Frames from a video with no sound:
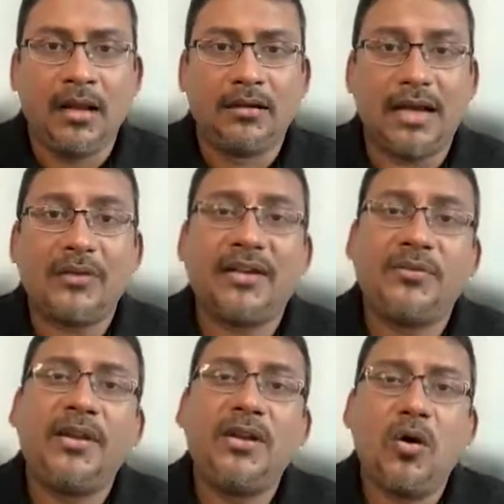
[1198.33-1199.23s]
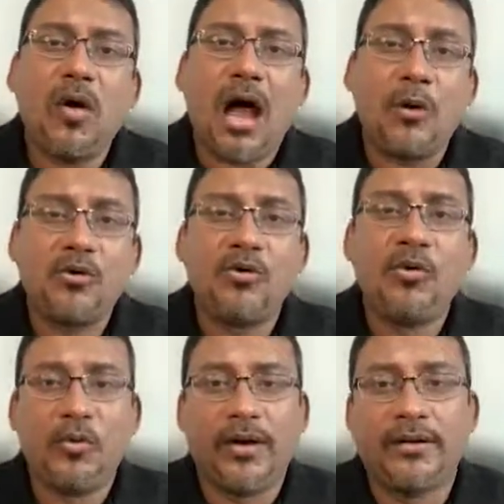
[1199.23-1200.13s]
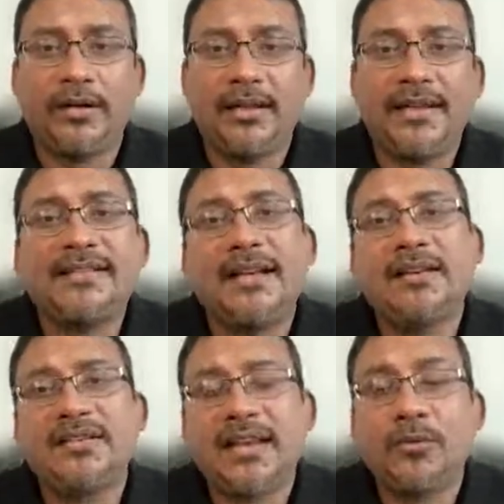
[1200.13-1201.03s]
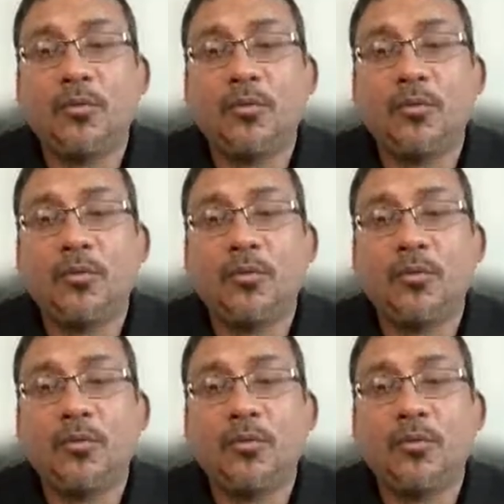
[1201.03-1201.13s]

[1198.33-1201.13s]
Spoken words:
Now that we know how to do it, let's understand